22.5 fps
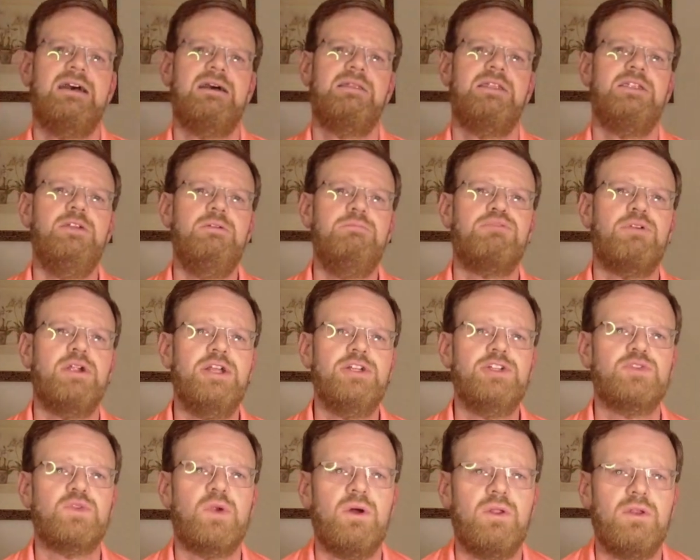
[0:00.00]
uh, new
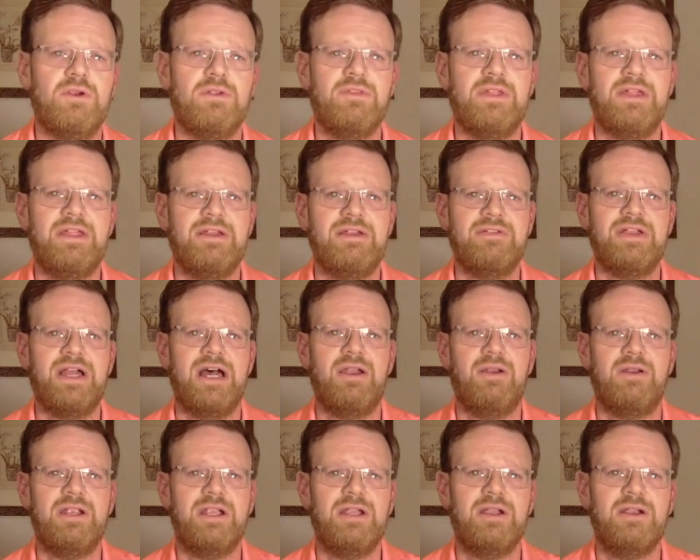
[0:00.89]
brush roller that i have
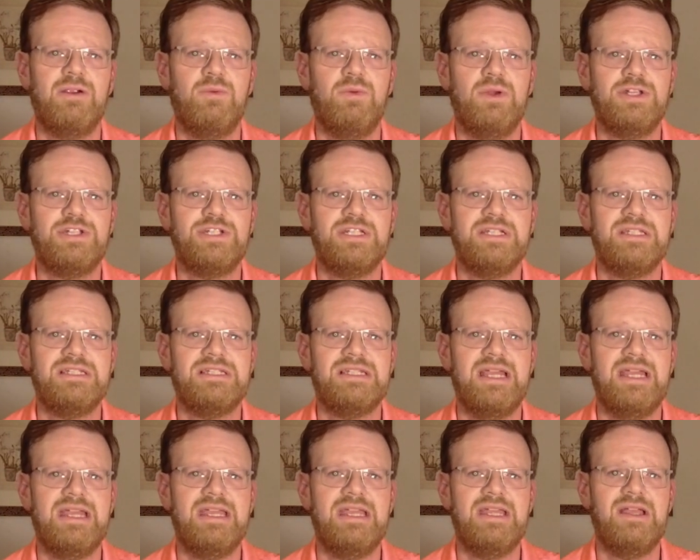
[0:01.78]
got on here, which
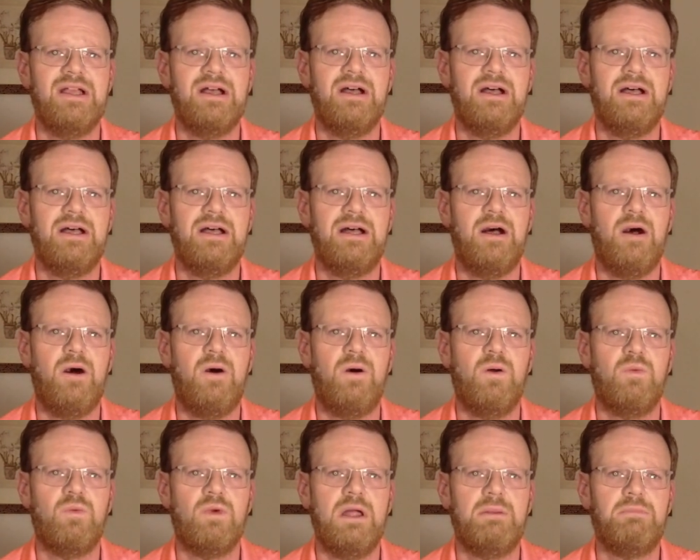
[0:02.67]
is a uh,
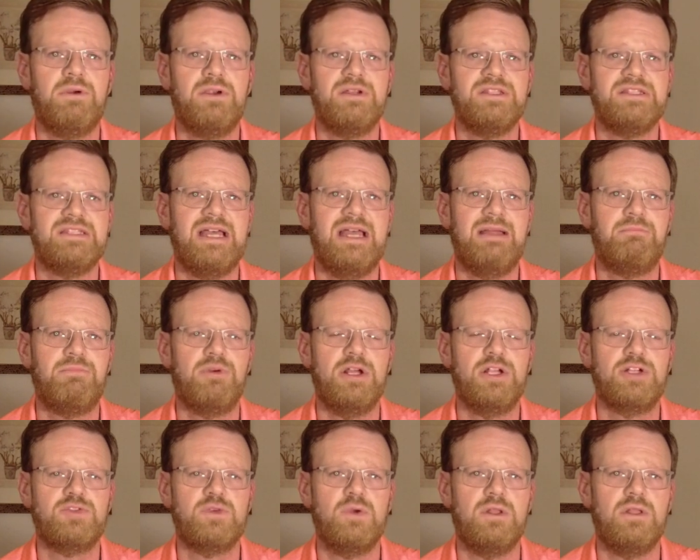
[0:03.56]
all rubber design
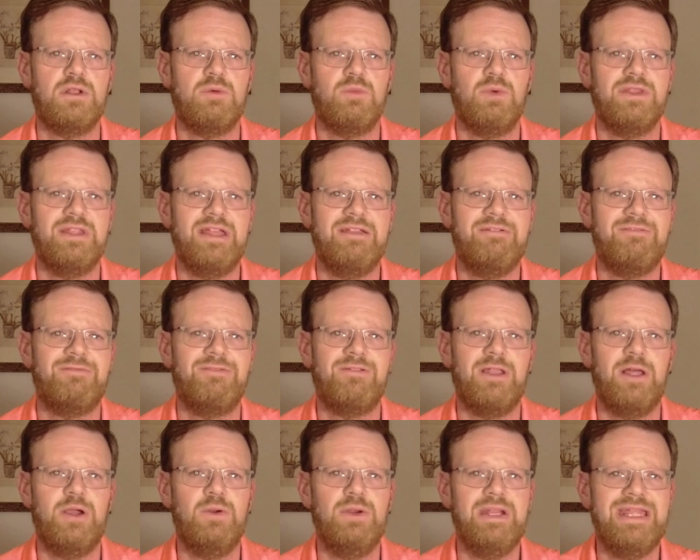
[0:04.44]
brush roller with a
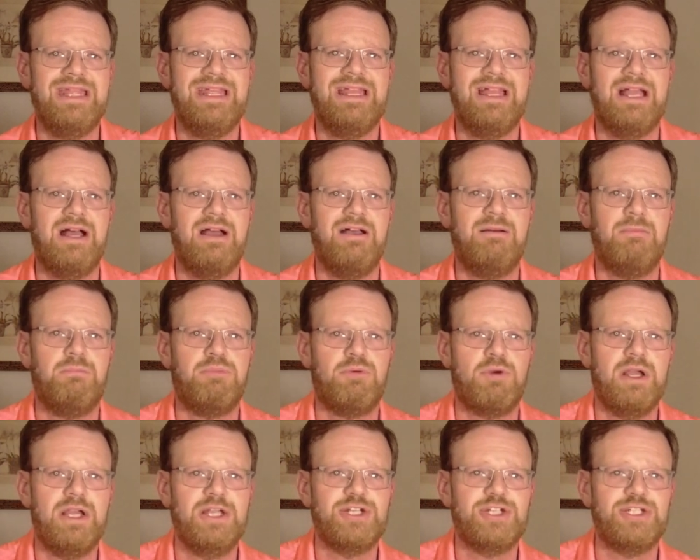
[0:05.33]
floating
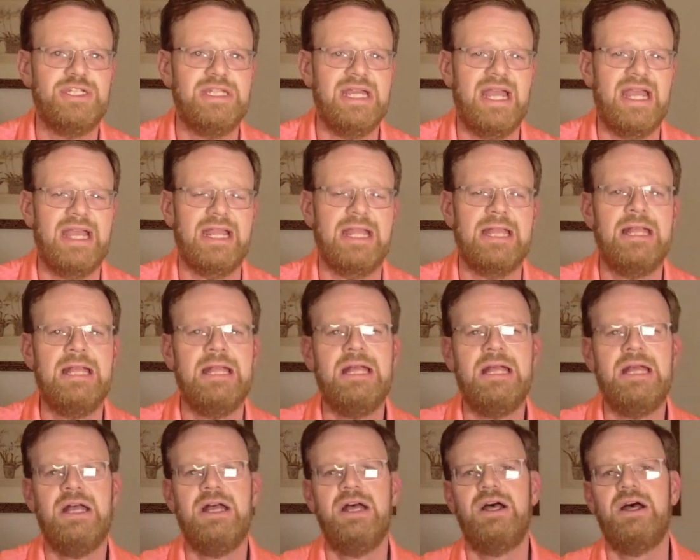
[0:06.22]
brush deck,
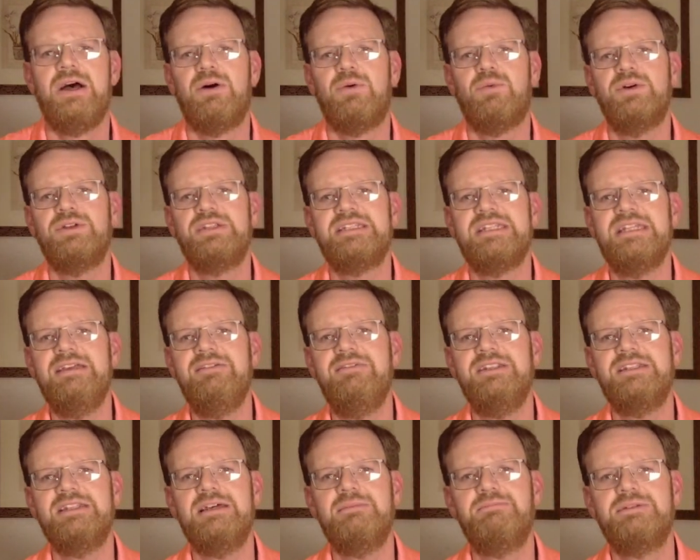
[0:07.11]
we'll see
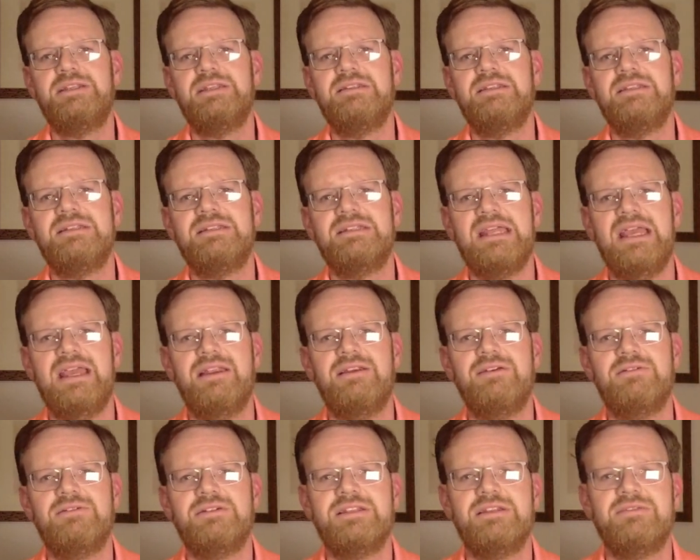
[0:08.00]
it's up to the
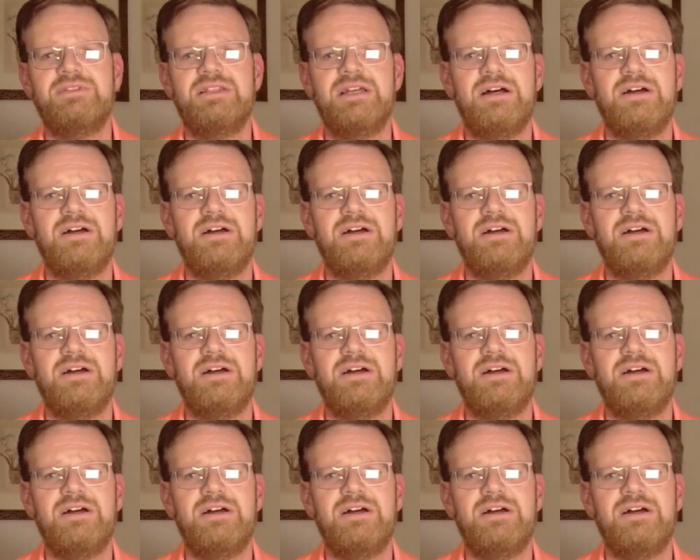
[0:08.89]
standards of